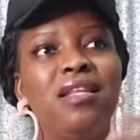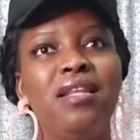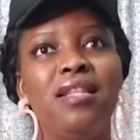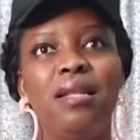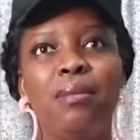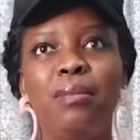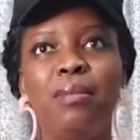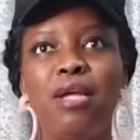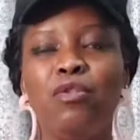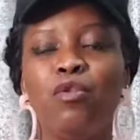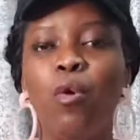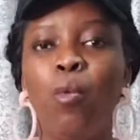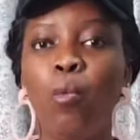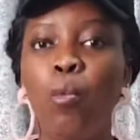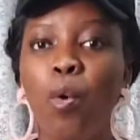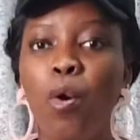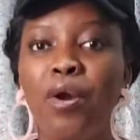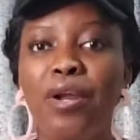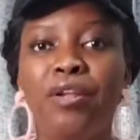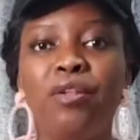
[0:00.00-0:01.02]
telling them that, don't
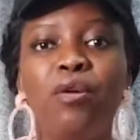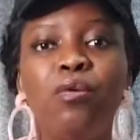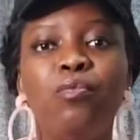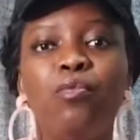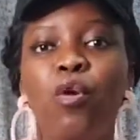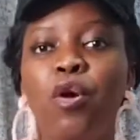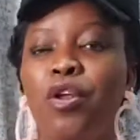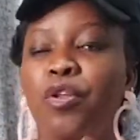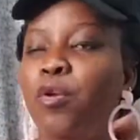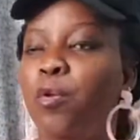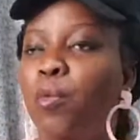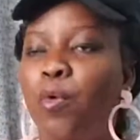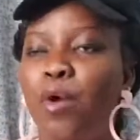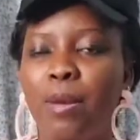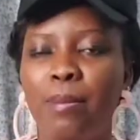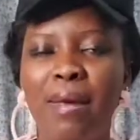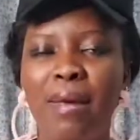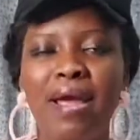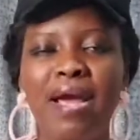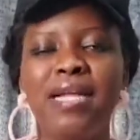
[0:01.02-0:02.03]
worry,
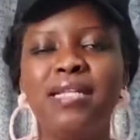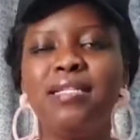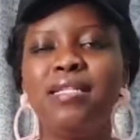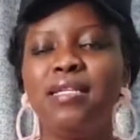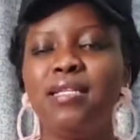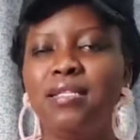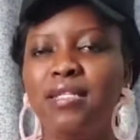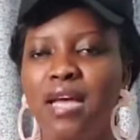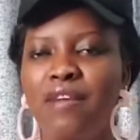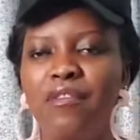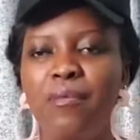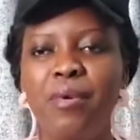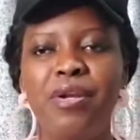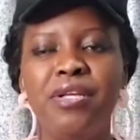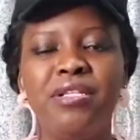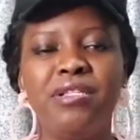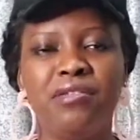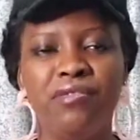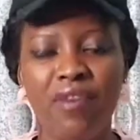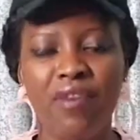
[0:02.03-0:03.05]
my auntie is here,
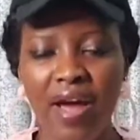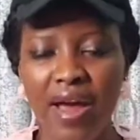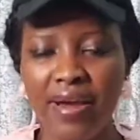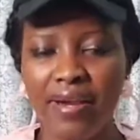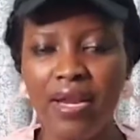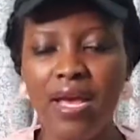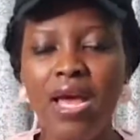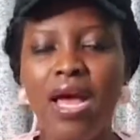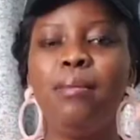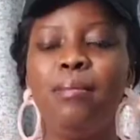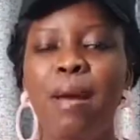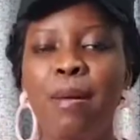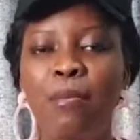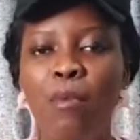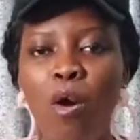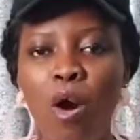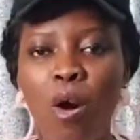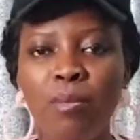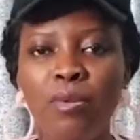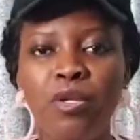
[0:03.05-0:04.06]
everybody is fine, my
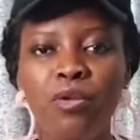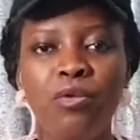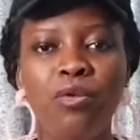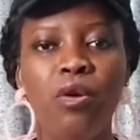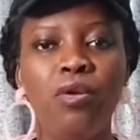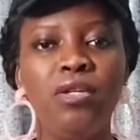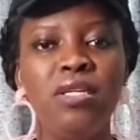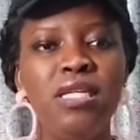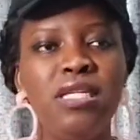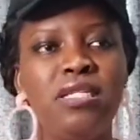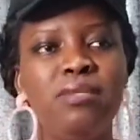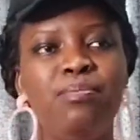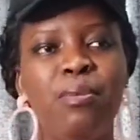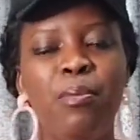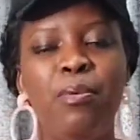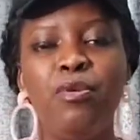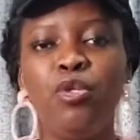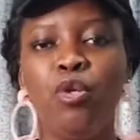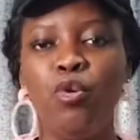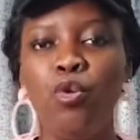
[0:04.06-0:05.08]
mom did not need
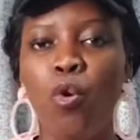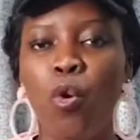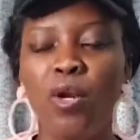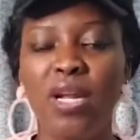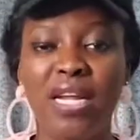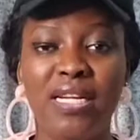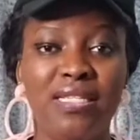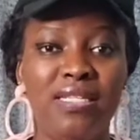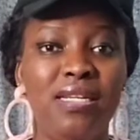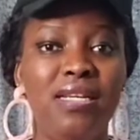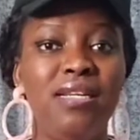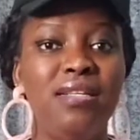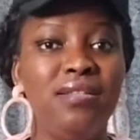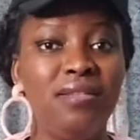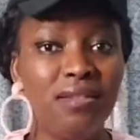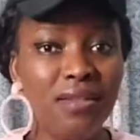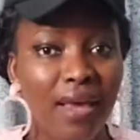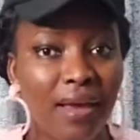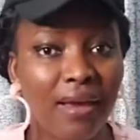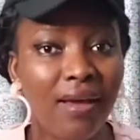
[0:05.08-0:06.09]
people to know that she is
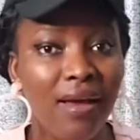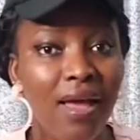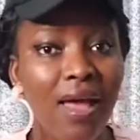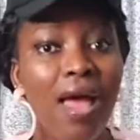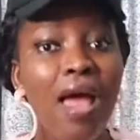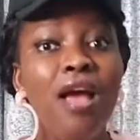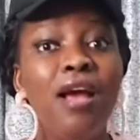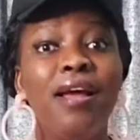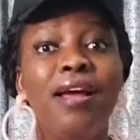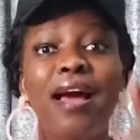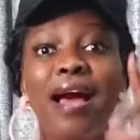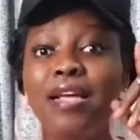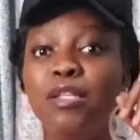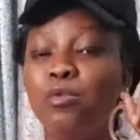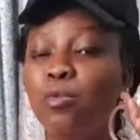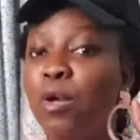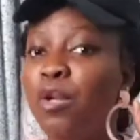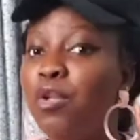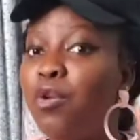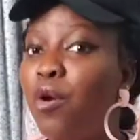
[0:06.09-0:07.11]
sick.
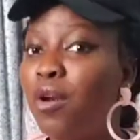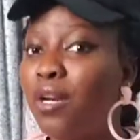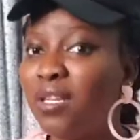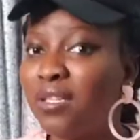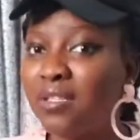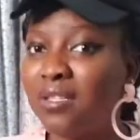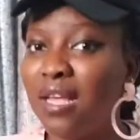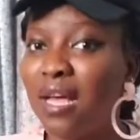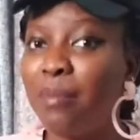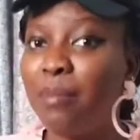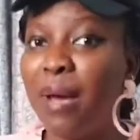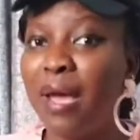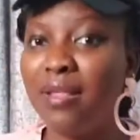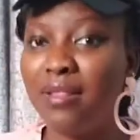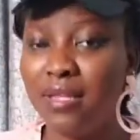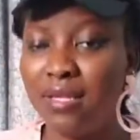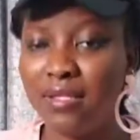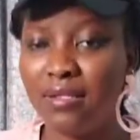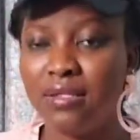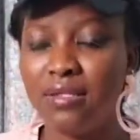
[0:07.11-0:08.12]
Guys, what do you understand by
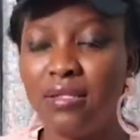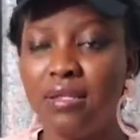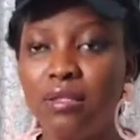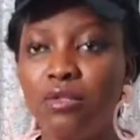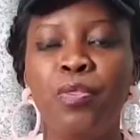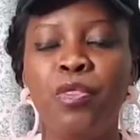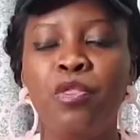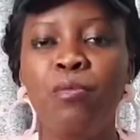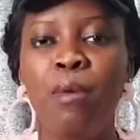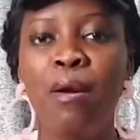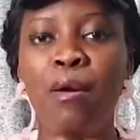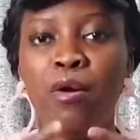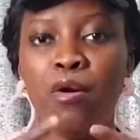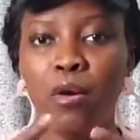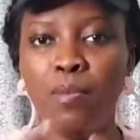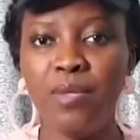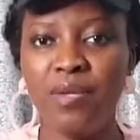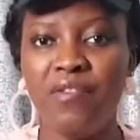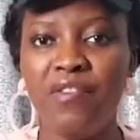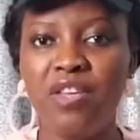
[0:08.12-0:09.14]
this? My own
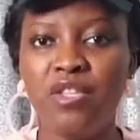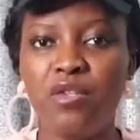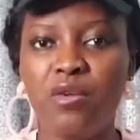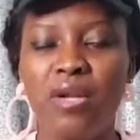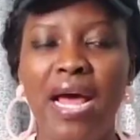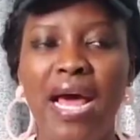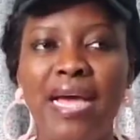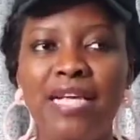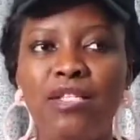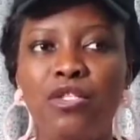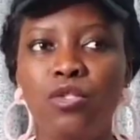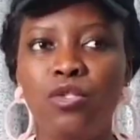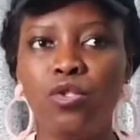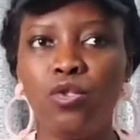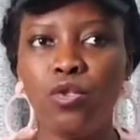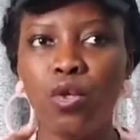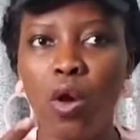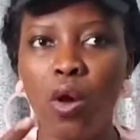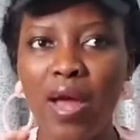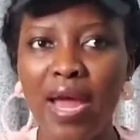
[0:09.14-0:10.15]
observation, I
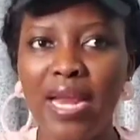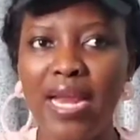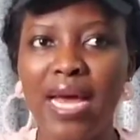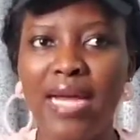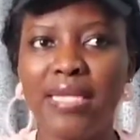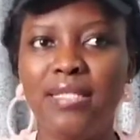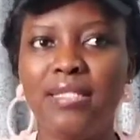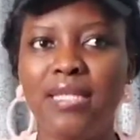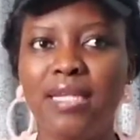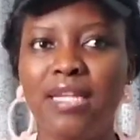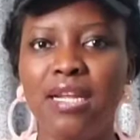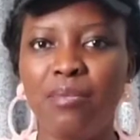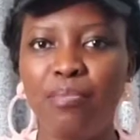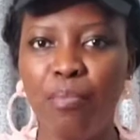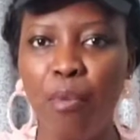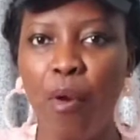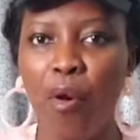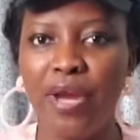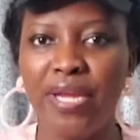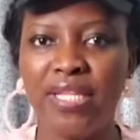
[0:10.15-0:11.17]
saw Ella at a certain
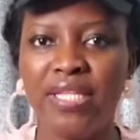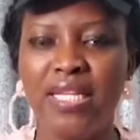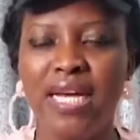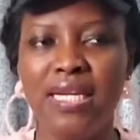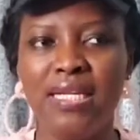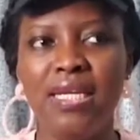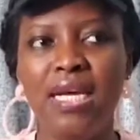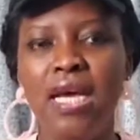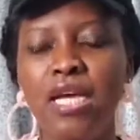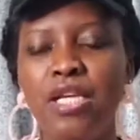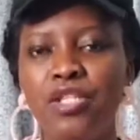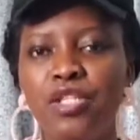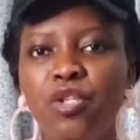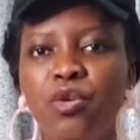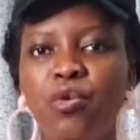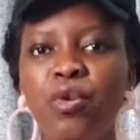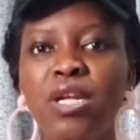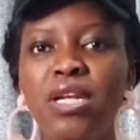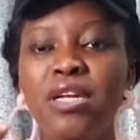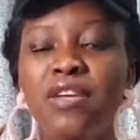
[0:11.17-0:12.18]
point that she
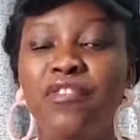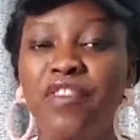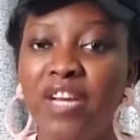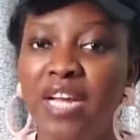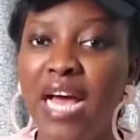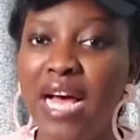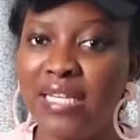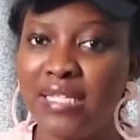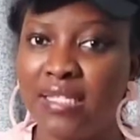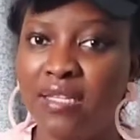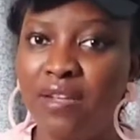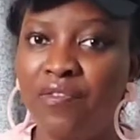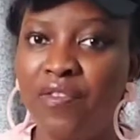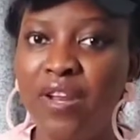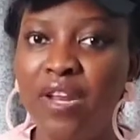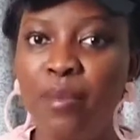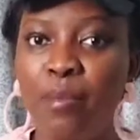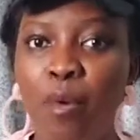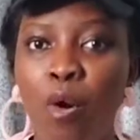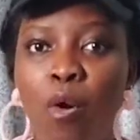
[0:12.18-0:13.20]
couldn't defend herself
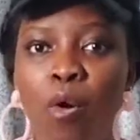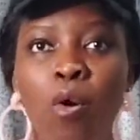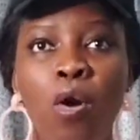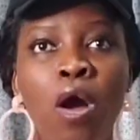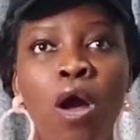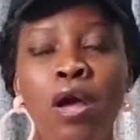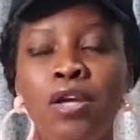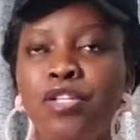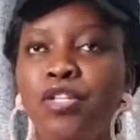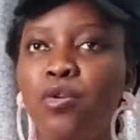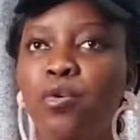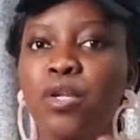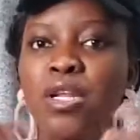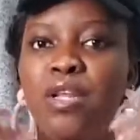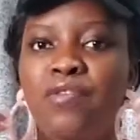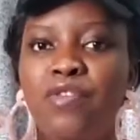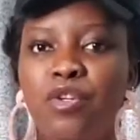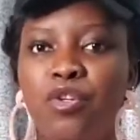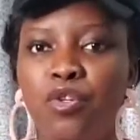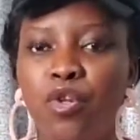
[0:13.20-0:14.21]
anymore. She couldn't
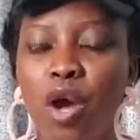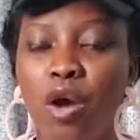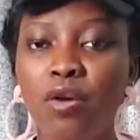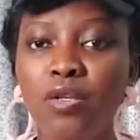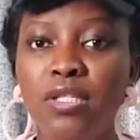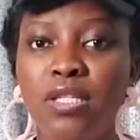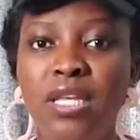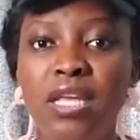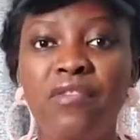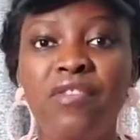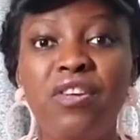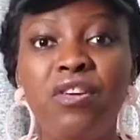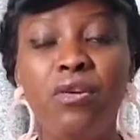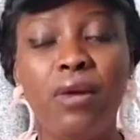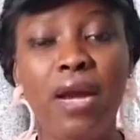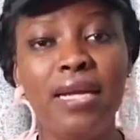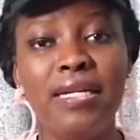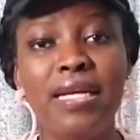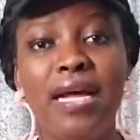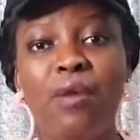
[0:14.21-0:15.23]
even talk. She even
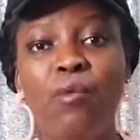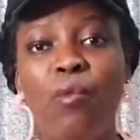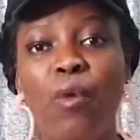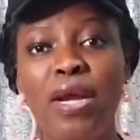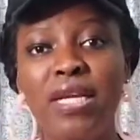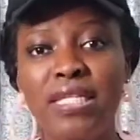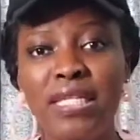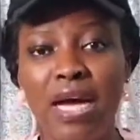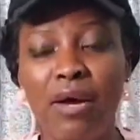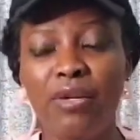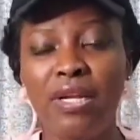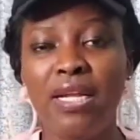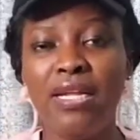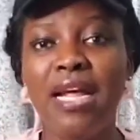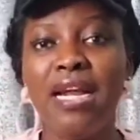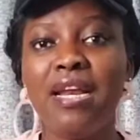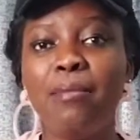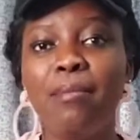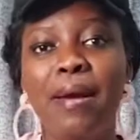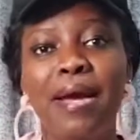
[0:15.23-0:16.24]
cried and went out. And
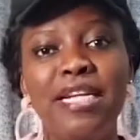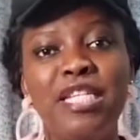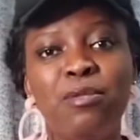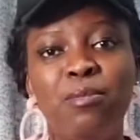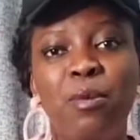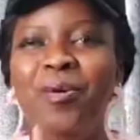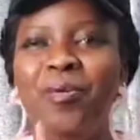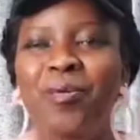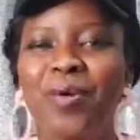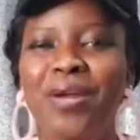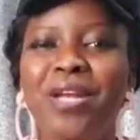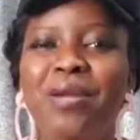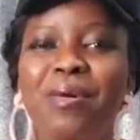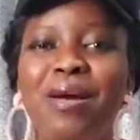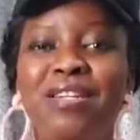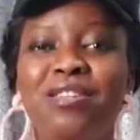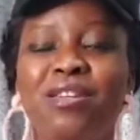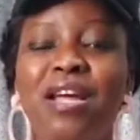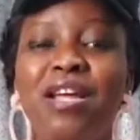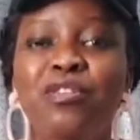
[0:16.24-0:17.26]
that reminds me when they
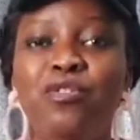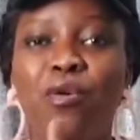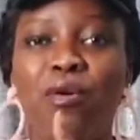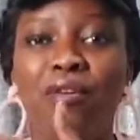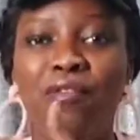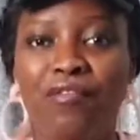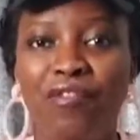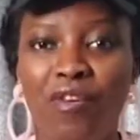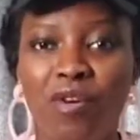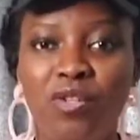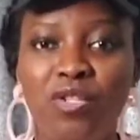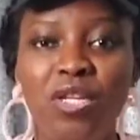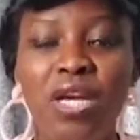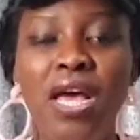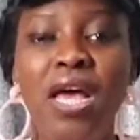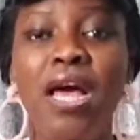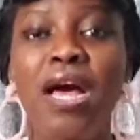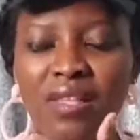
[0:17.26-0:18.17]
were trying to confront